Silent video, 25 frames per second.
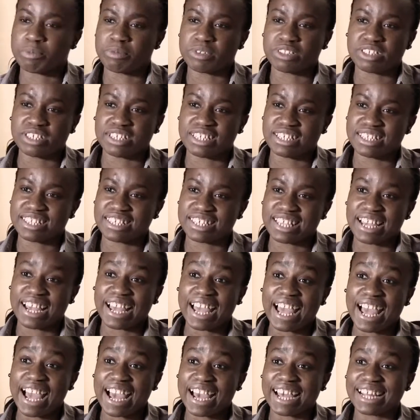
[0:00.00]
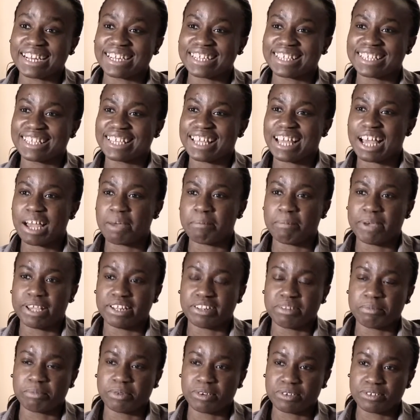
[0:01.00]
opportunity I had, I
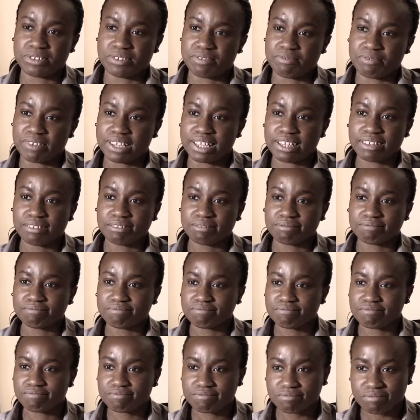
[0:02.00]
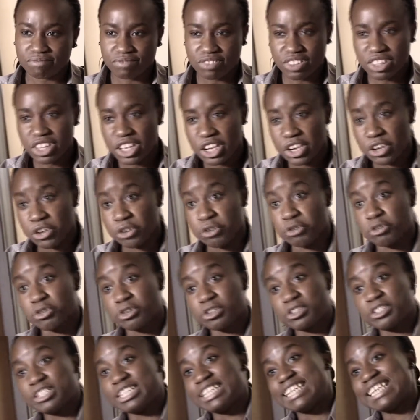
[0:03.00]
made the most of it in
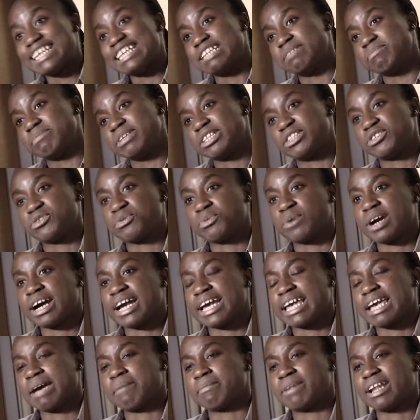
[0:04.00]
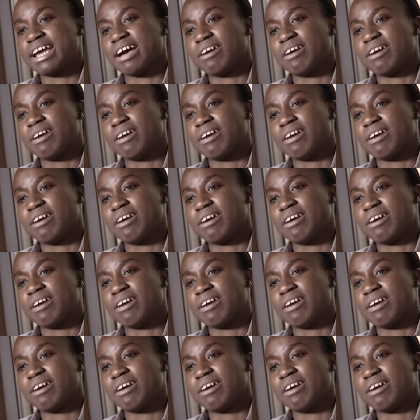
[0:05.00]
order to lead me to where I am